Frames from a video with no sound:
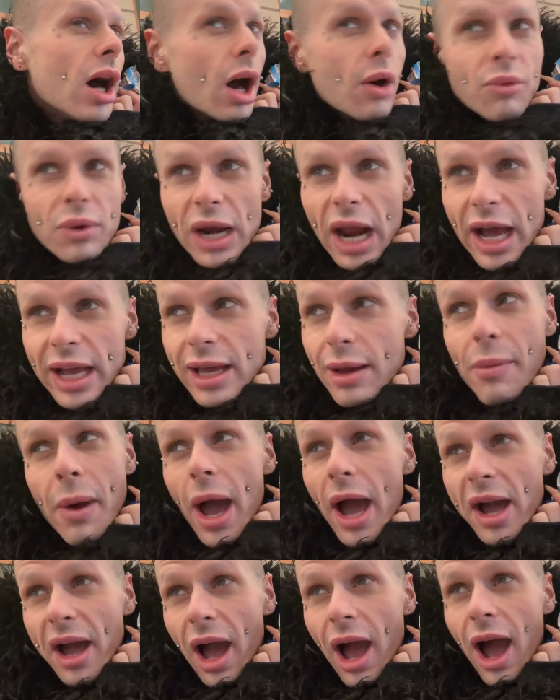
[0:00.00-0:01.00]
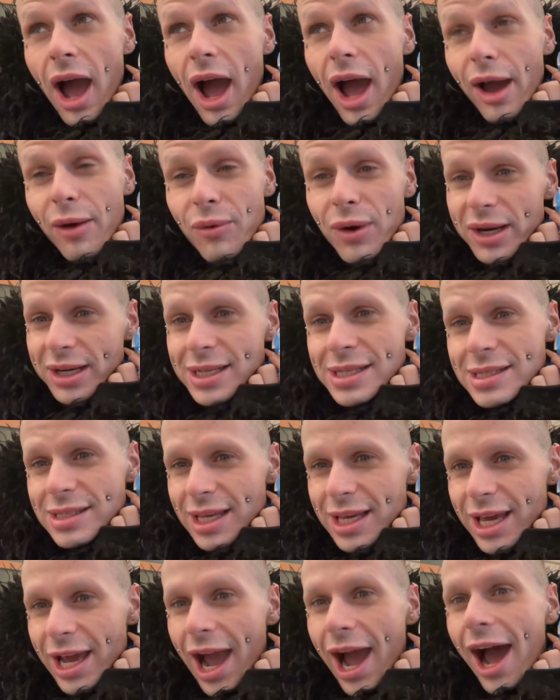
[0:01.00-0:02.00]
when I get back, I want to
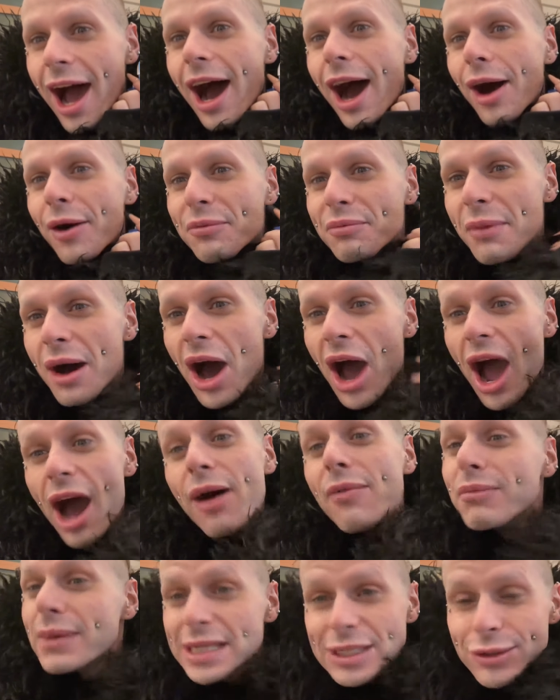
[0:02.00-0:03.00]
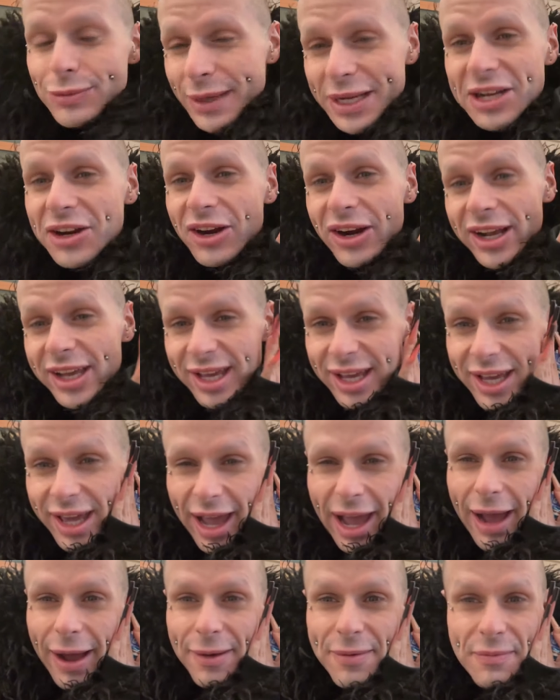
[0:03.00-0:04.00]
see how much bigger it can
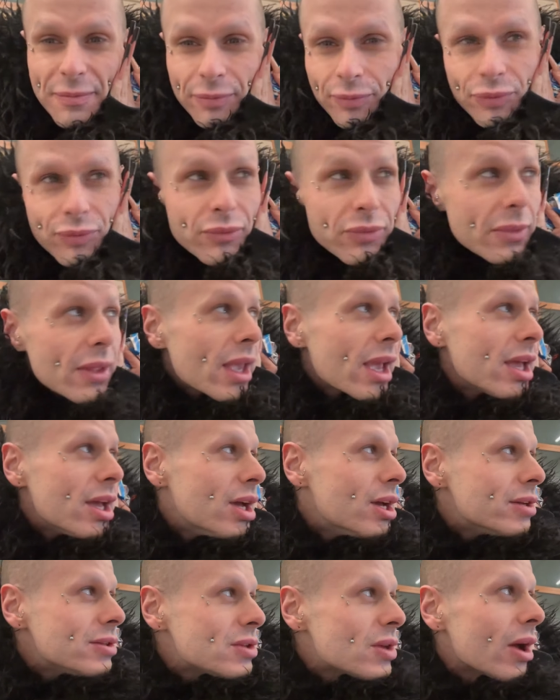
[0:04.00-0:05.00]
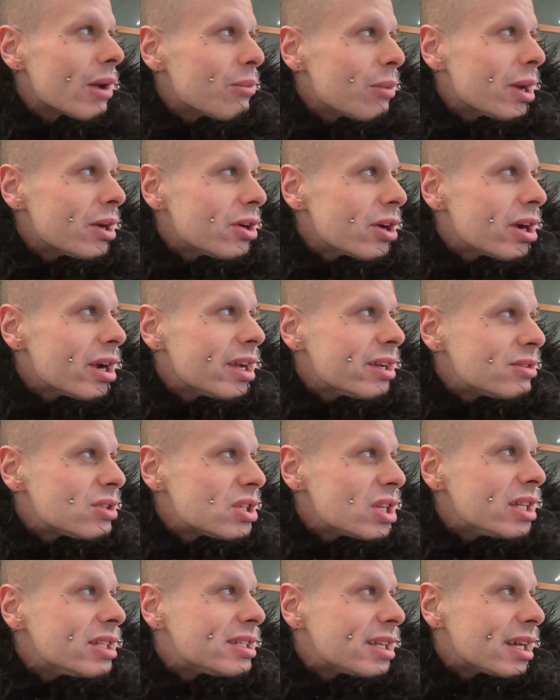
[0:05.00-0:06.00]
get. So I wonder if
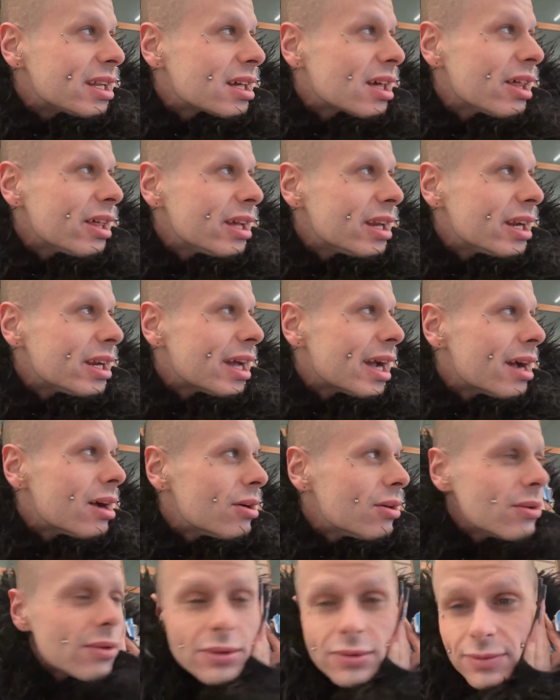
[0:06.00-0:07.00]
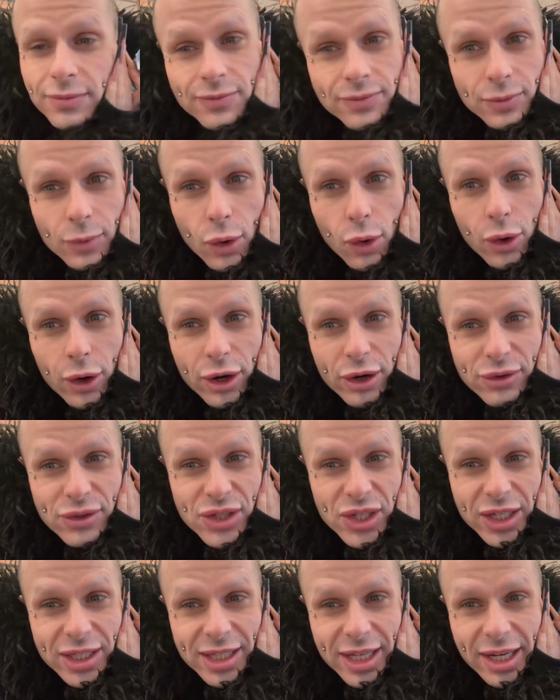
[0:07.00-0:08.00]
she did clean it out or if
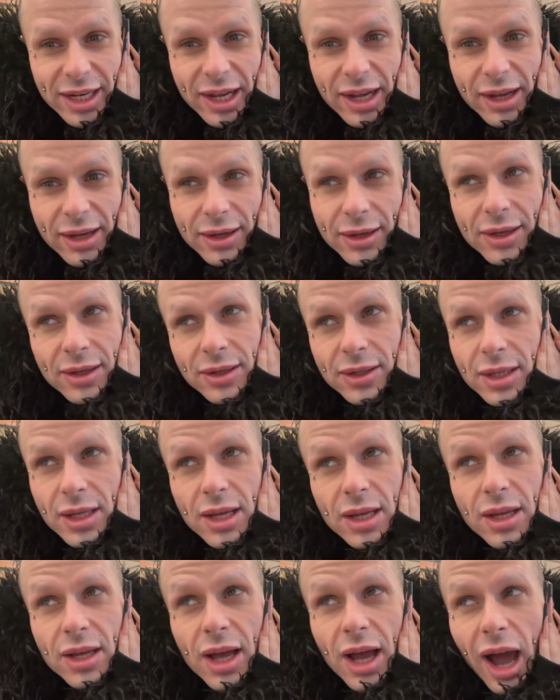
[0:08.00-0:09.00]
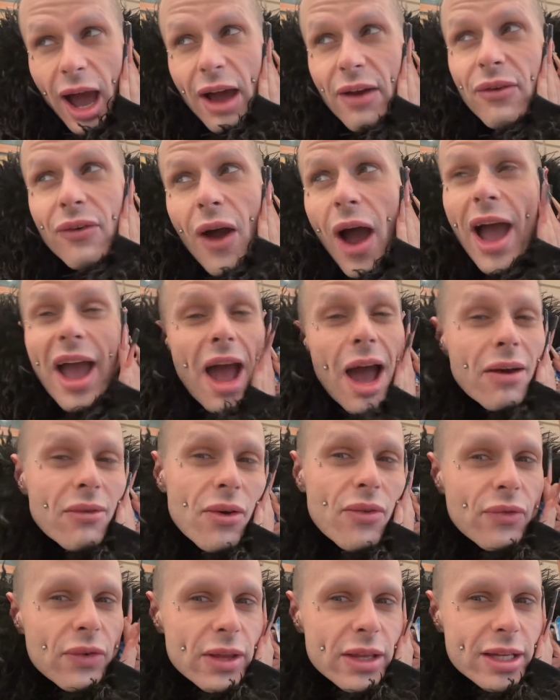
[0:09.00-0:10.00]
she didn't. I have
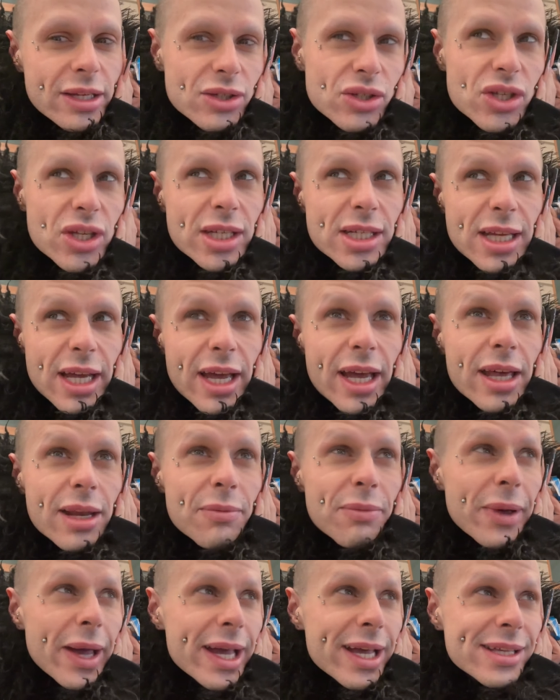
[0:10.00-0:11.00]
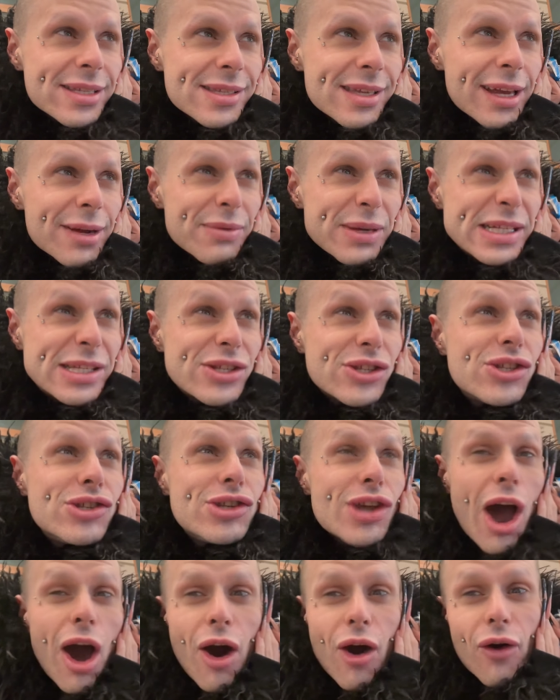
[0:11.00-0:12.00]
a feeling she did, but it's going to be
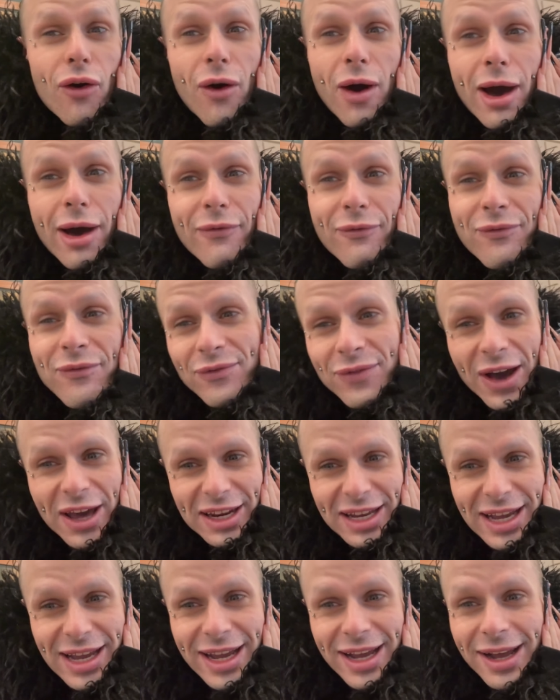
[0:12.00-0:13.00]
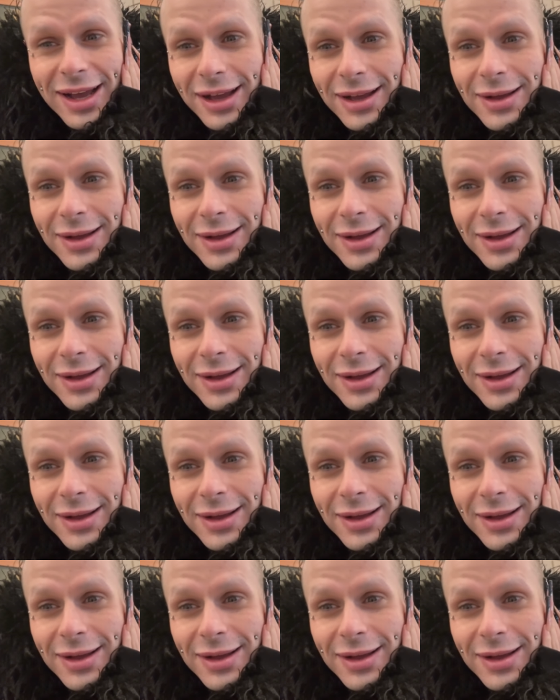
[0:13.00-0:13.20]
so funny